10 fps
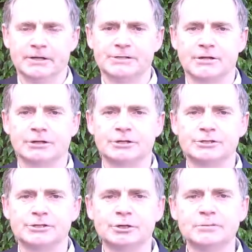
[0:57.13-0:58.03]
so that
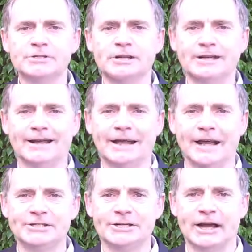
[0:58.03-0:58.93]
consumers can get
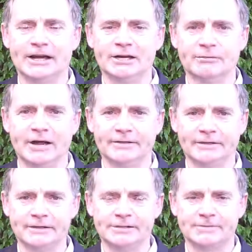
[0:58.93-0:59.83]
educated around
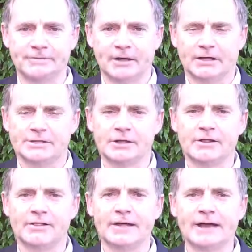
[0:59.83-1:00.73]
this, so
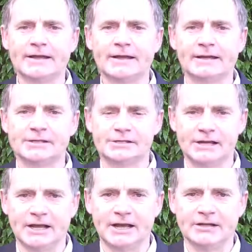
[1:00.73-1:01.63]
that they can
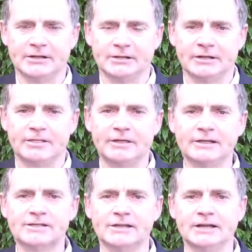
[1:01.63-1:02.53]
understand the
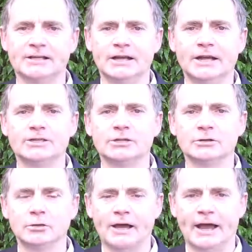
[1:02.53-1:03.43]
things that they need to
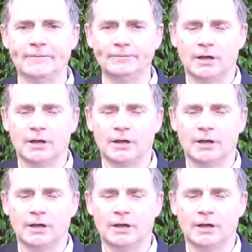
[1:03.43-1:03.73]
look at